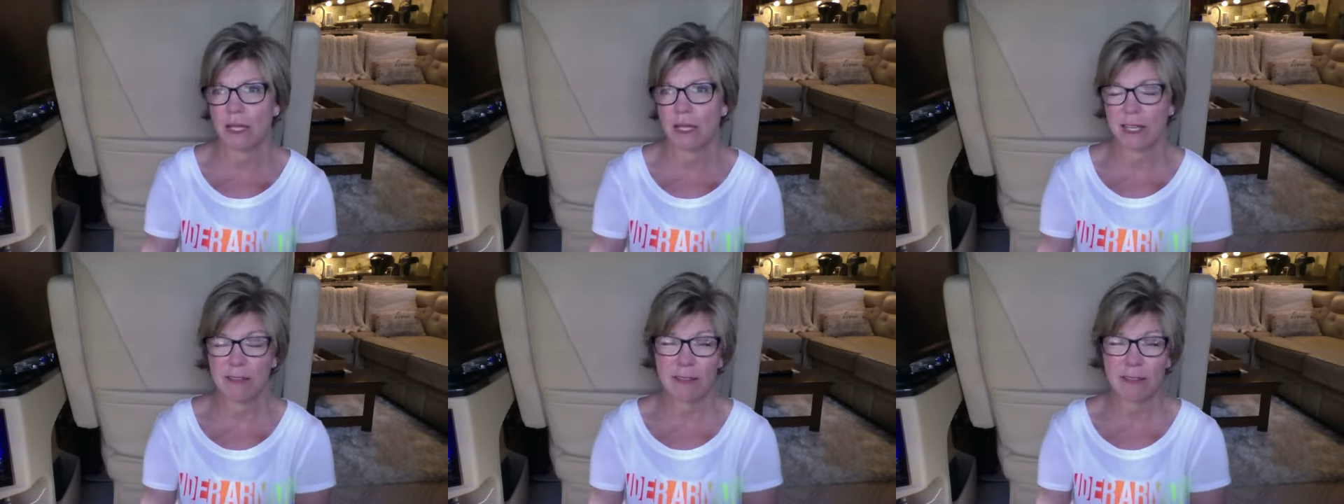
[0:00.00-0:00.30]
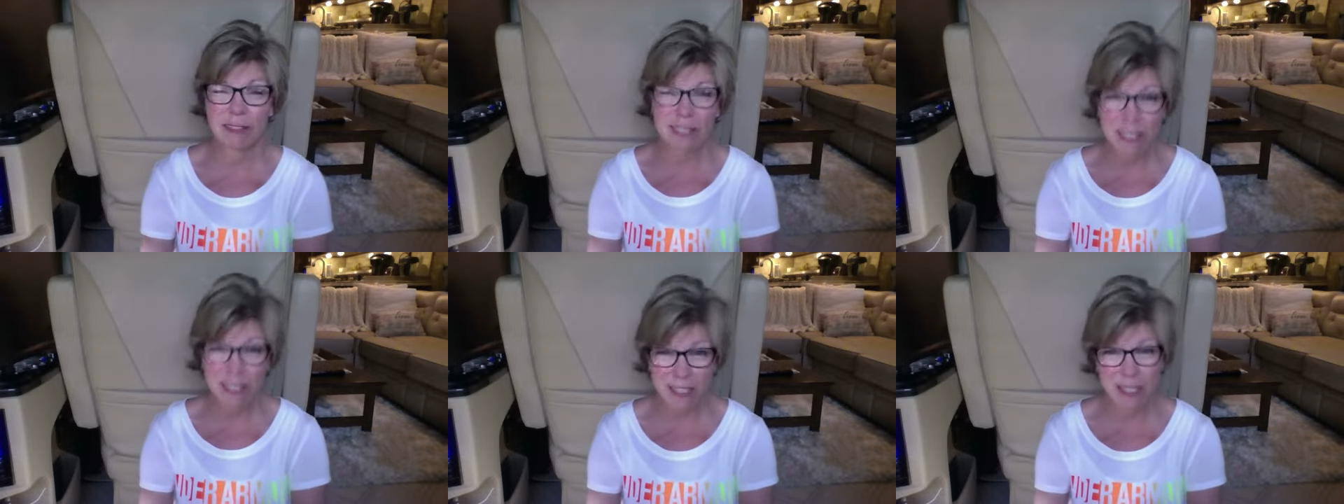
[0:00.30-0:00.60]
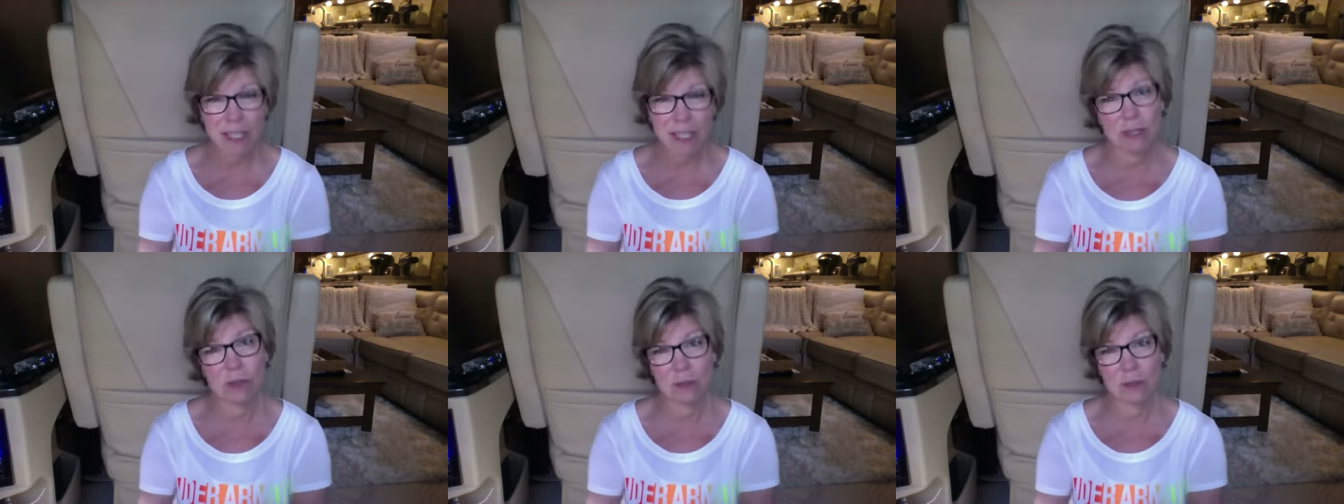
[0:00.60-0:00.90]
even the
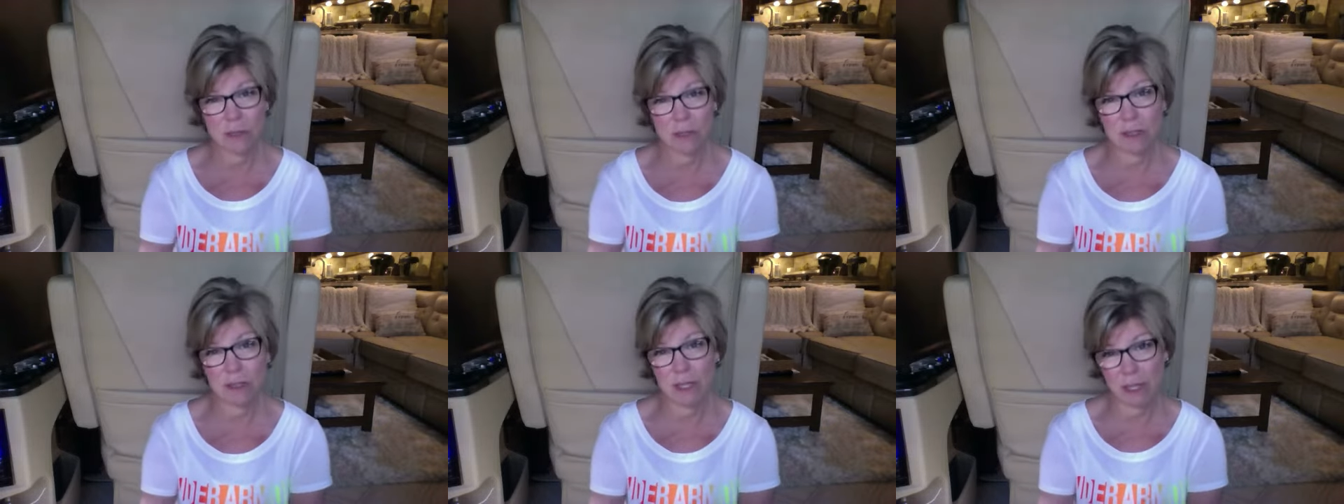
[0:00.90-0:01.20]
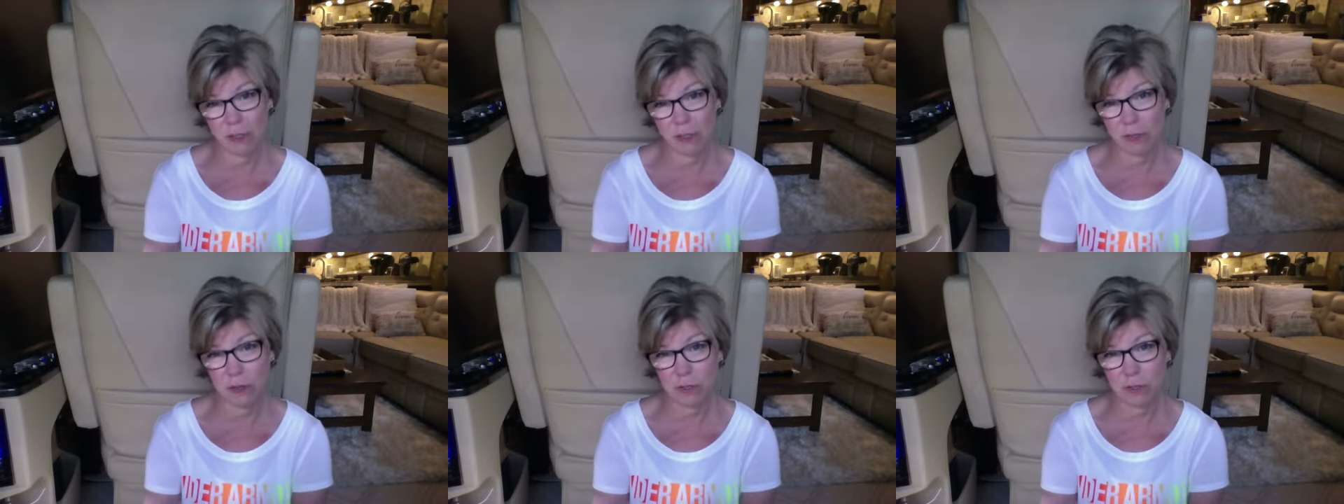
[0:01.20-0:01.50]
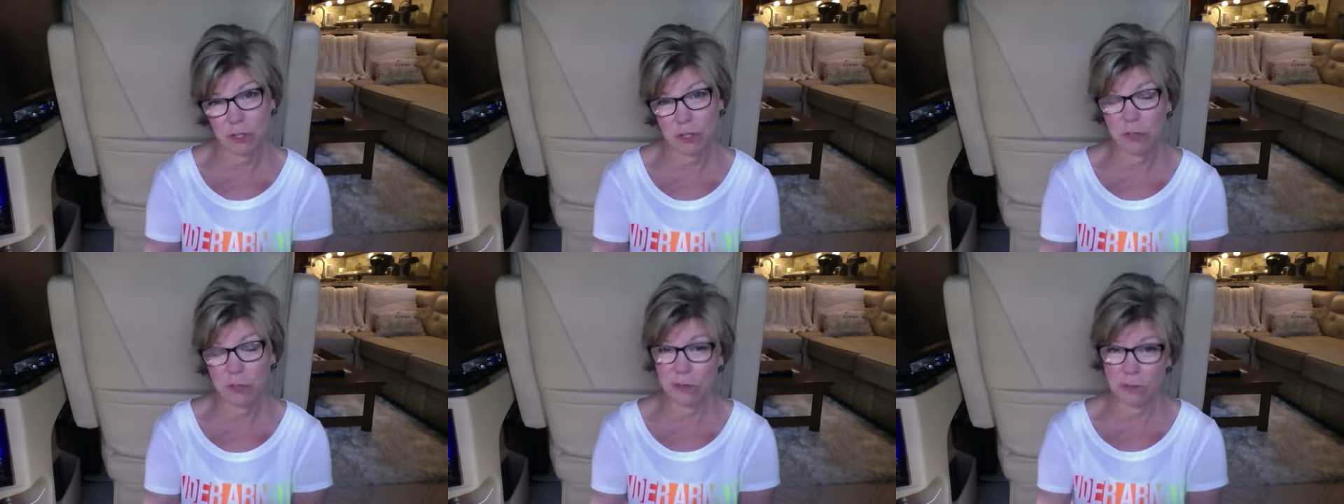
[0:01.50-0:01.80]
needles that you
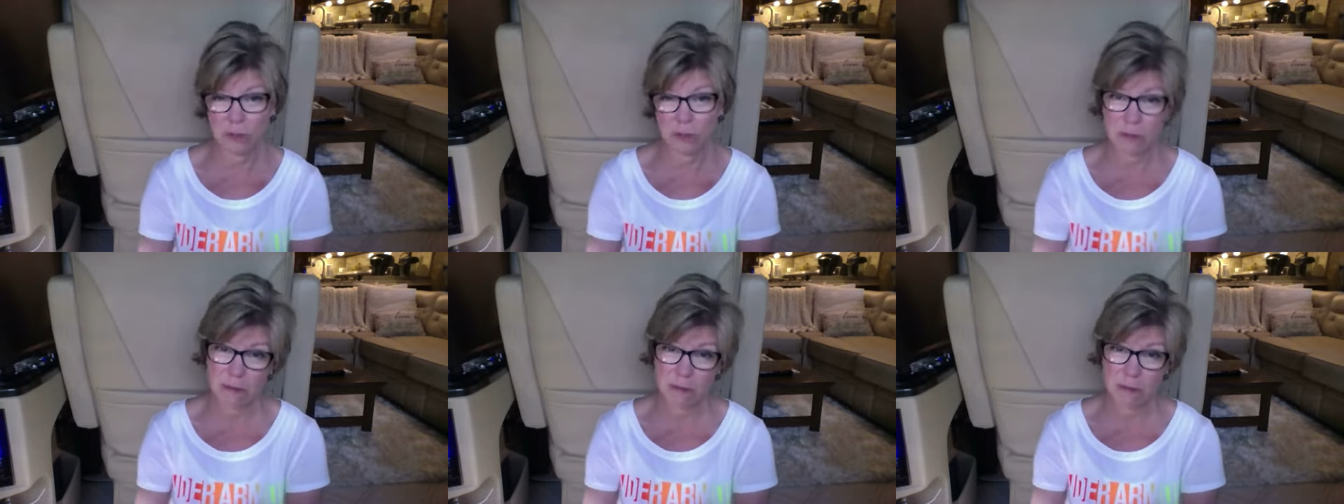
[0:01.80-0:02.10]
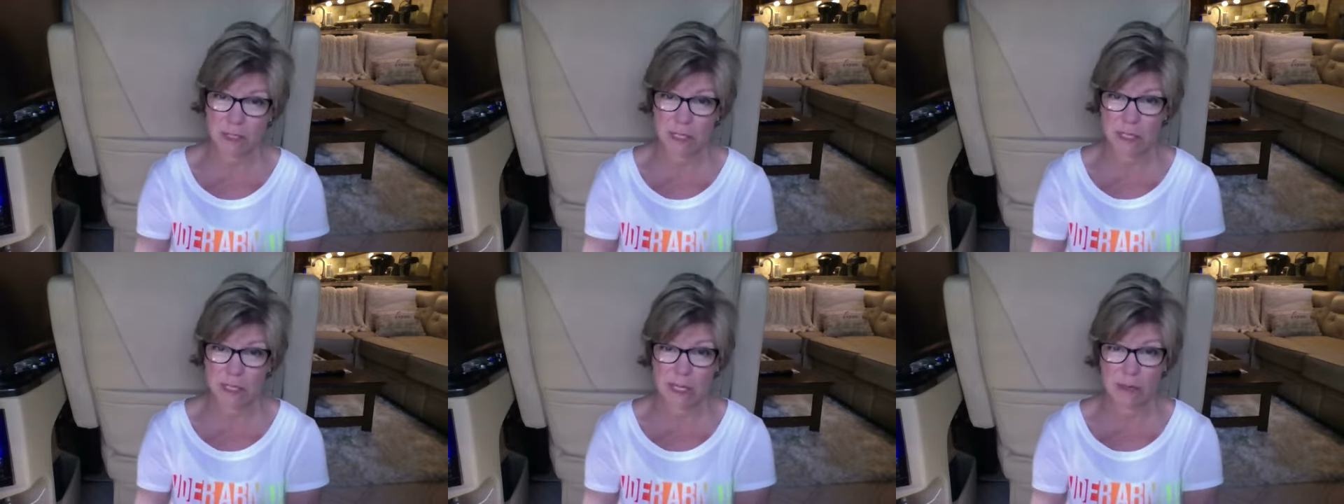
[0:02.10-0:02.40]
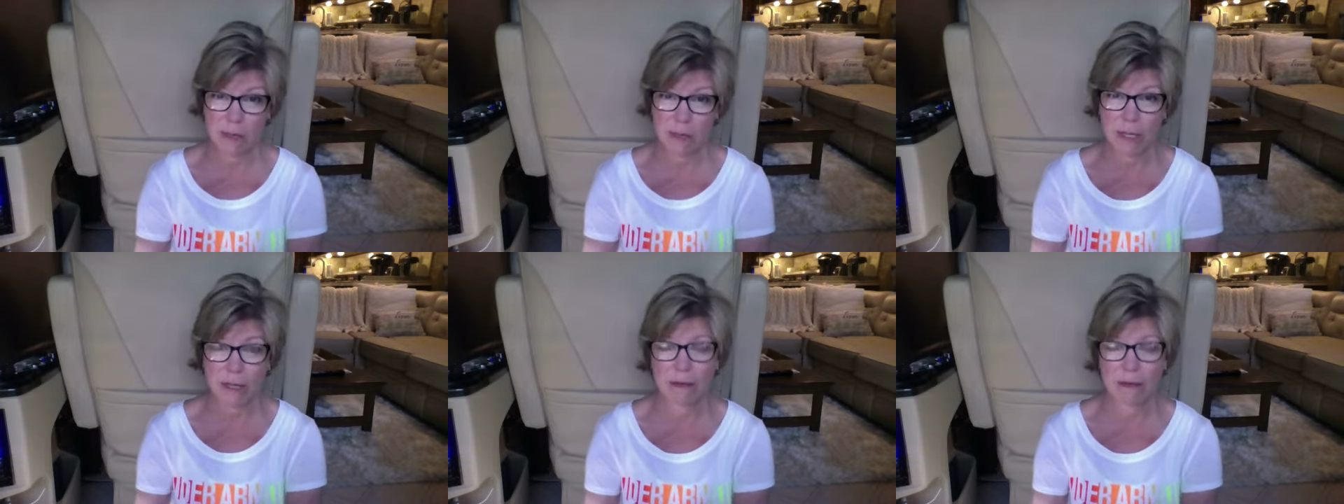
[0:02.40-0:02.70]
choose to
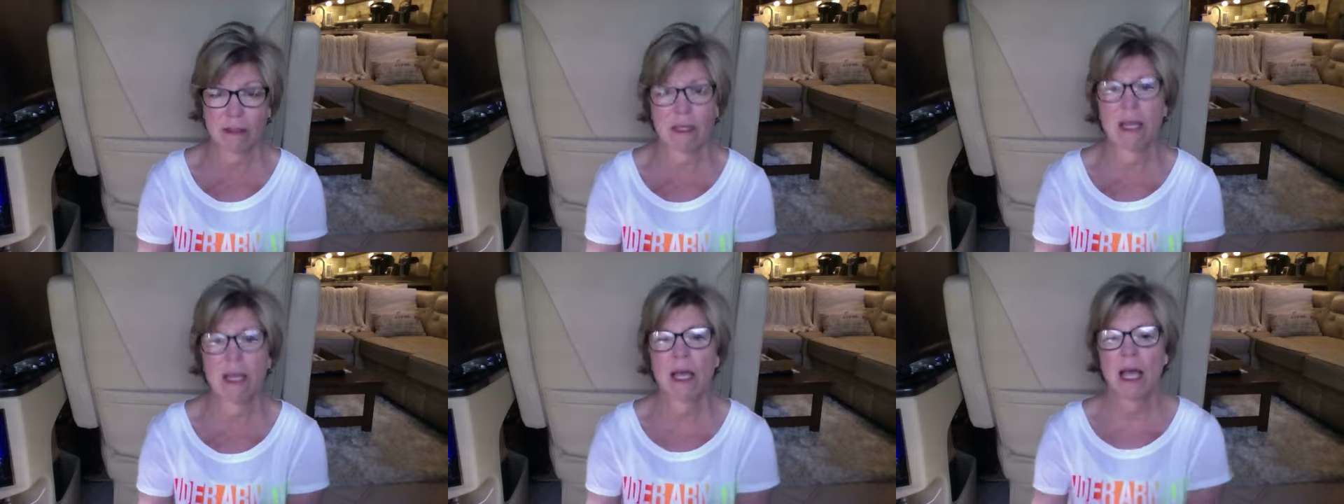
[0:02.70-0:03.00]
knit with.